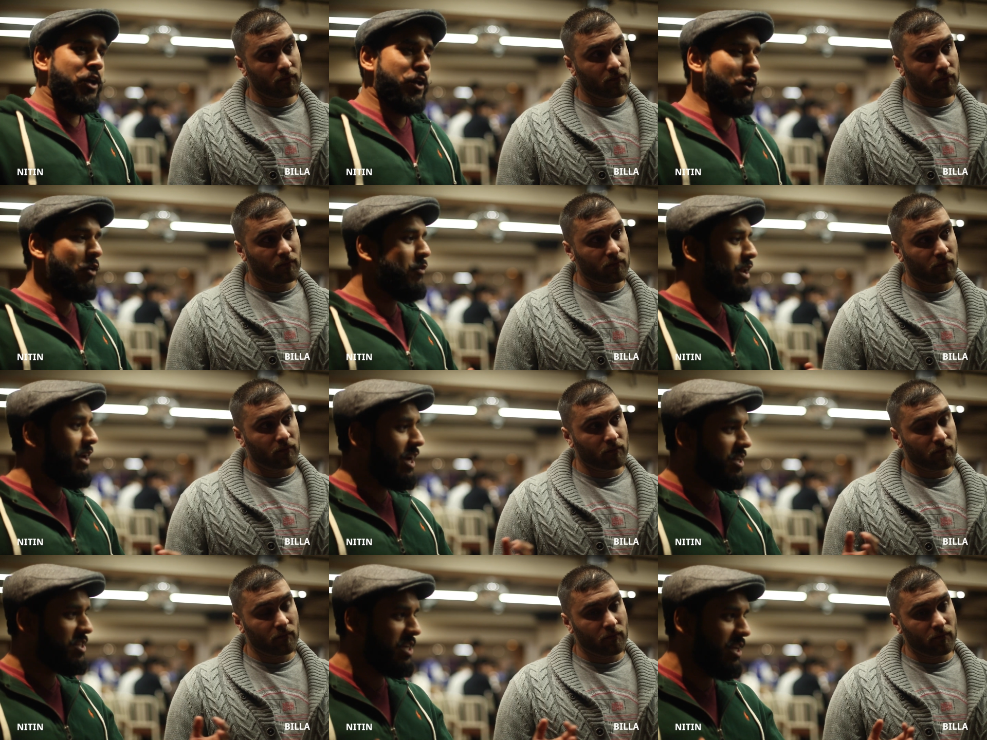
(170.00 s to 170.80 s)
Speaker 1: You don't really
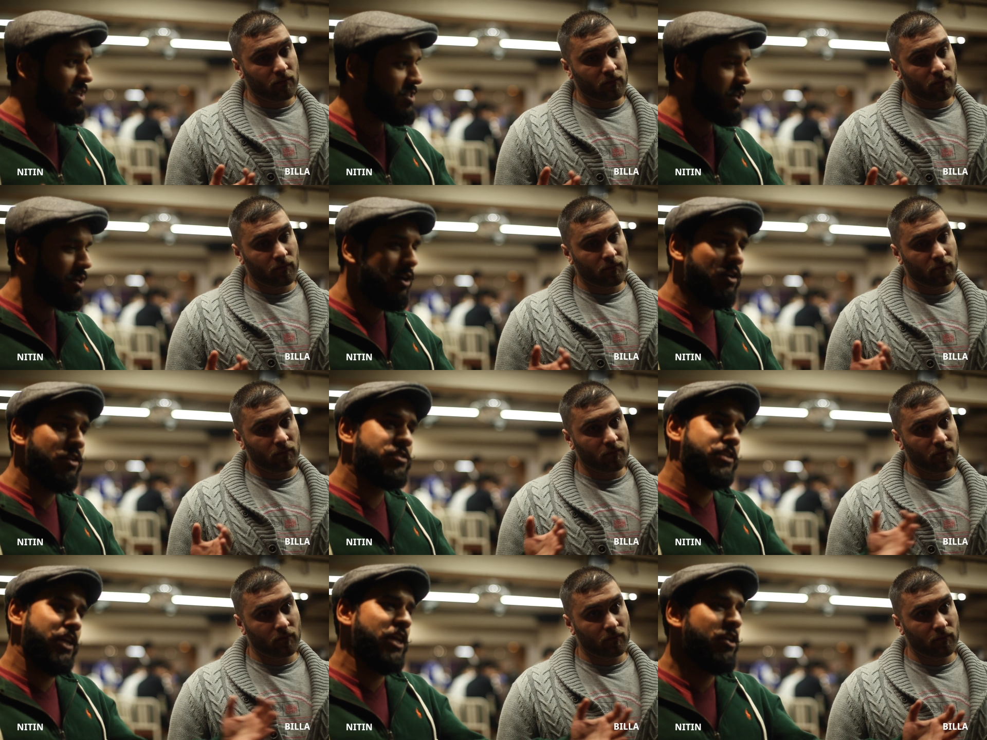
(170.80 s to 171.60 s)
get a chance to kind of
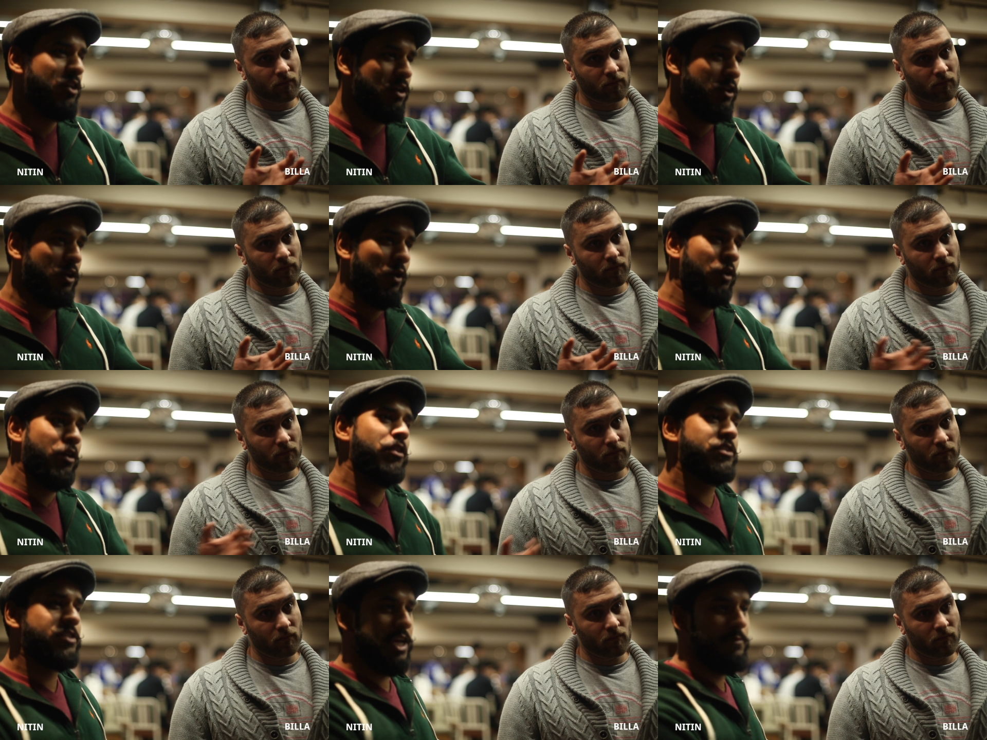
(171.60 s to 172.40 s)
see, you know,
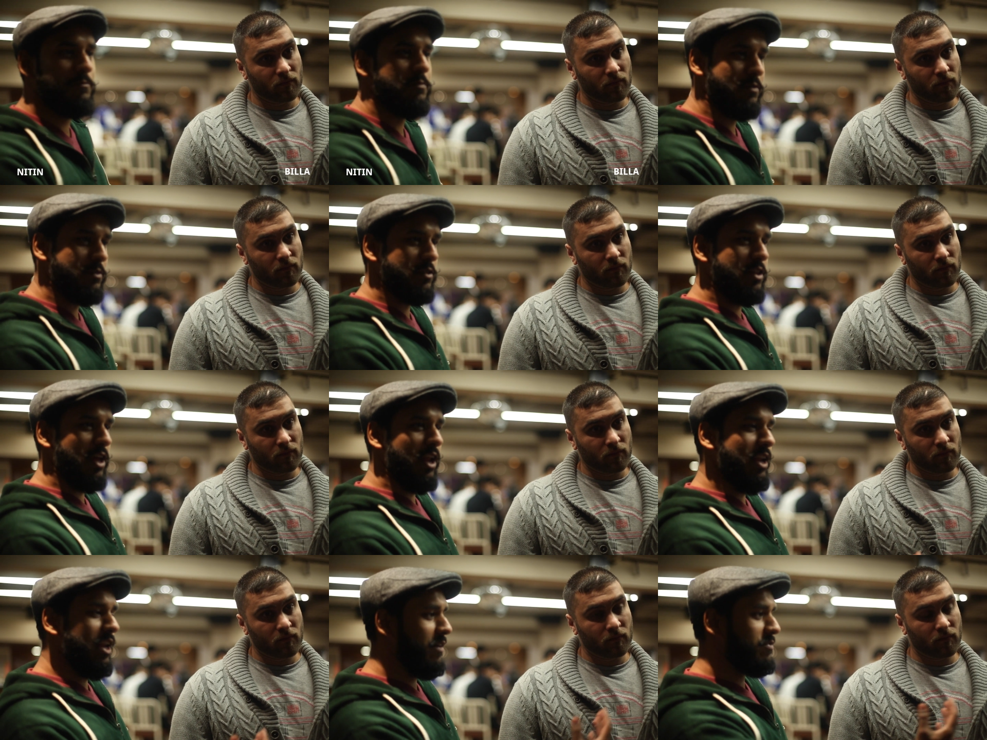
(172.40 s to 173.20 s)
another team
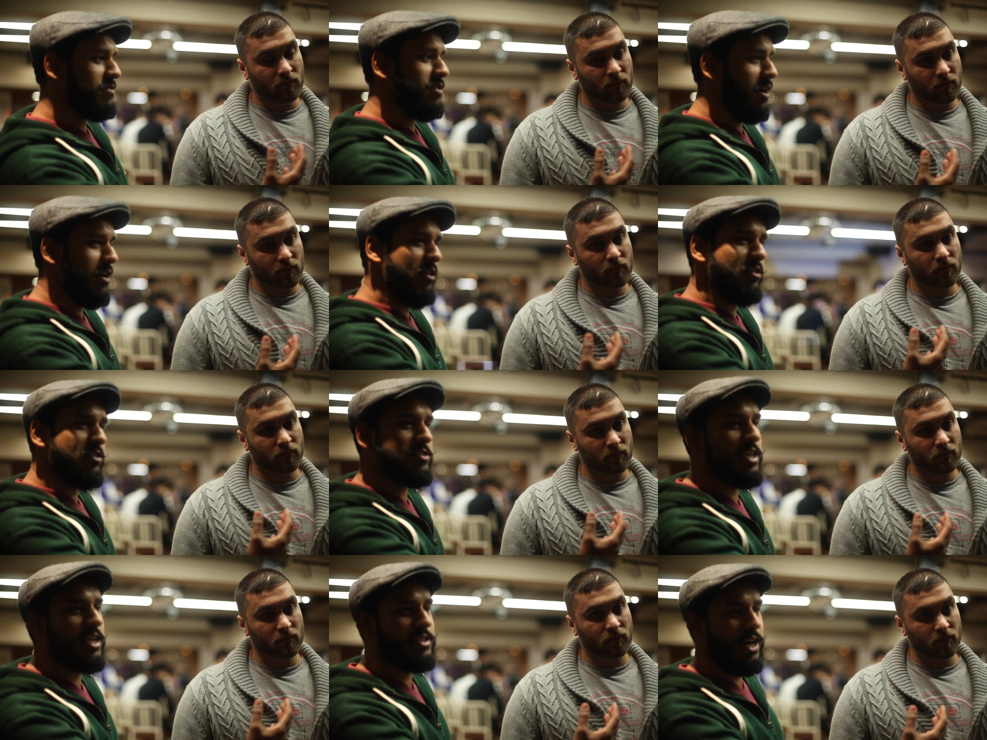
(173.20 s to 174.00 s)
that lives um,
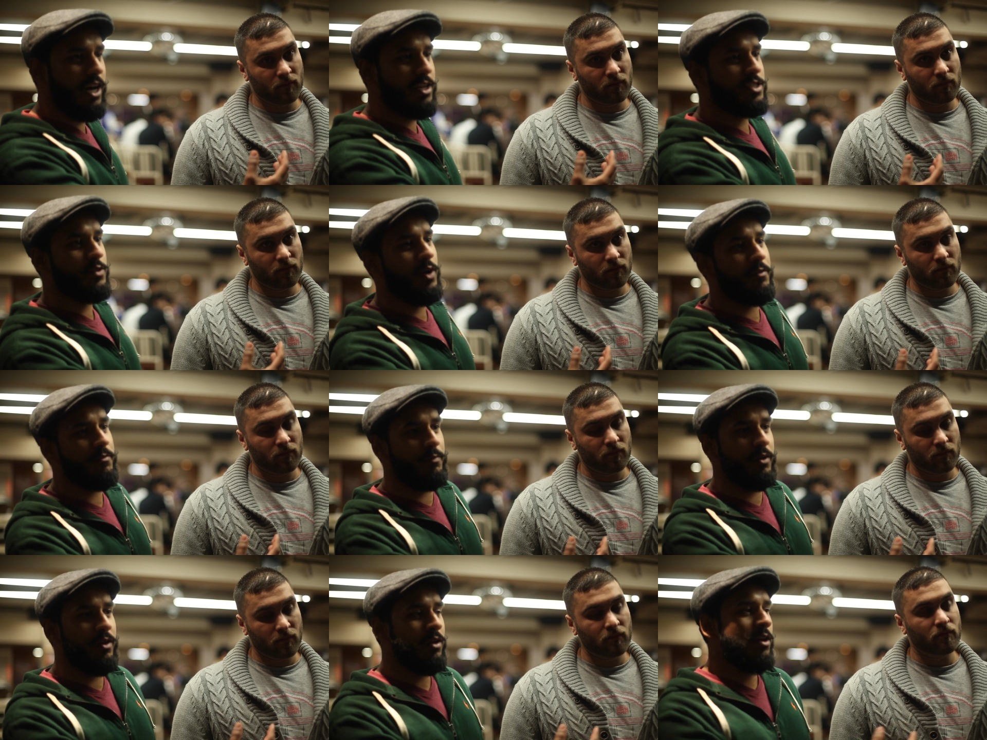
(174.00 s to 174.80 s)
six hours away
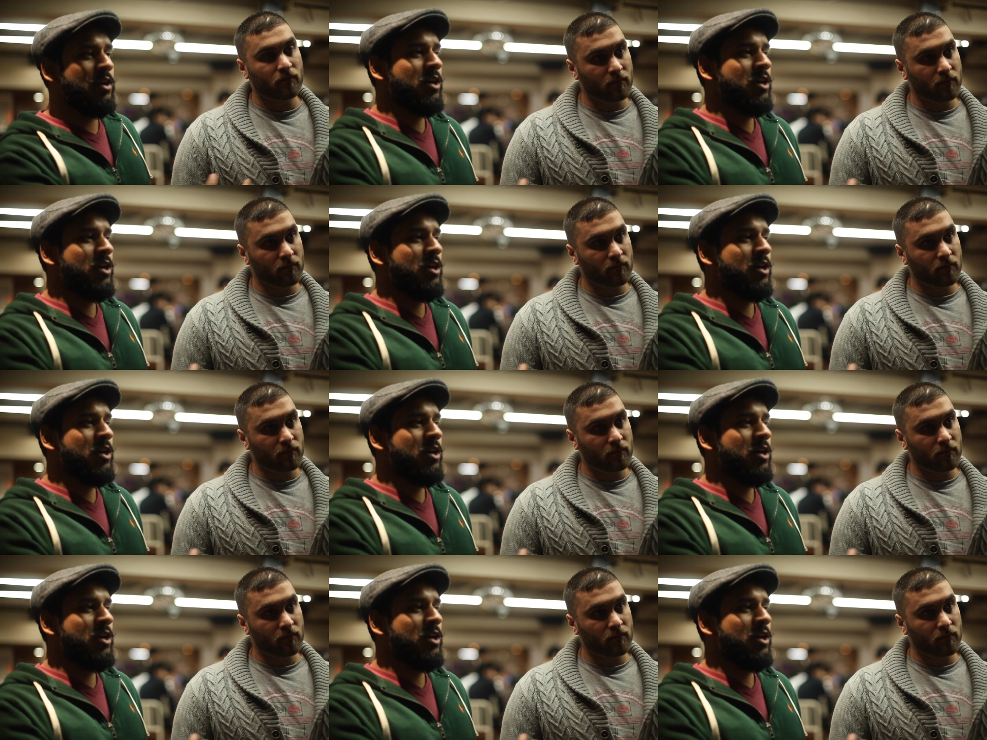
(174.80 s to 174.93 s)
from you.